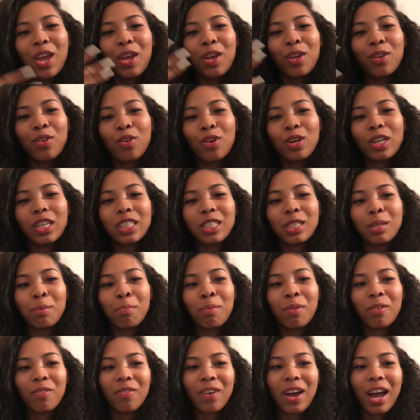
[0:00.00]
in order to
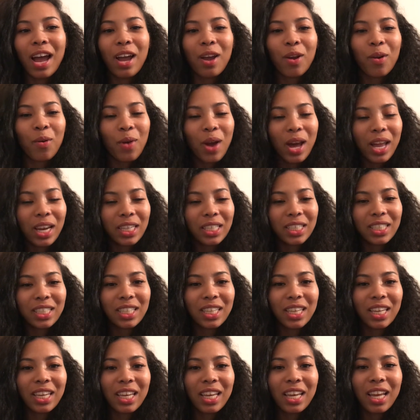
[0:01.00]
provide
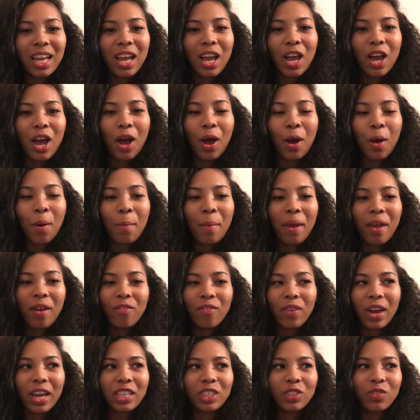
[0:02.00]
quality
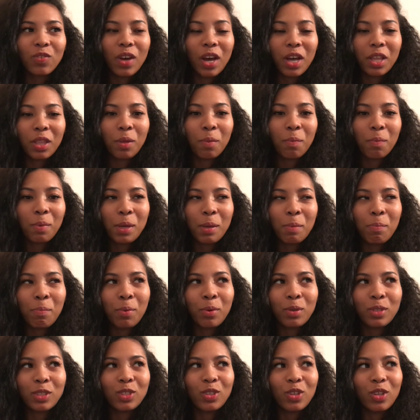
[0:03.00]
advice for other
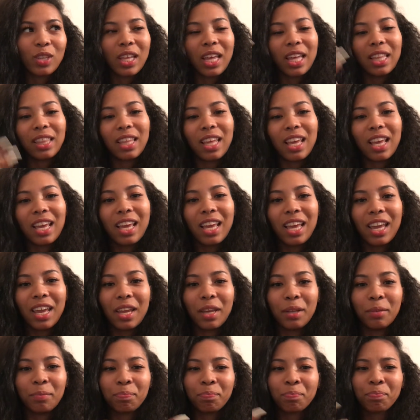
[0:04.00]
people so that they
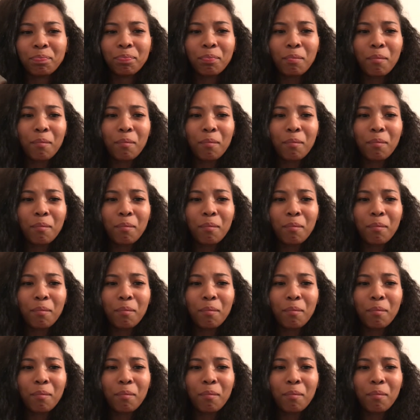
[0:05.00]
can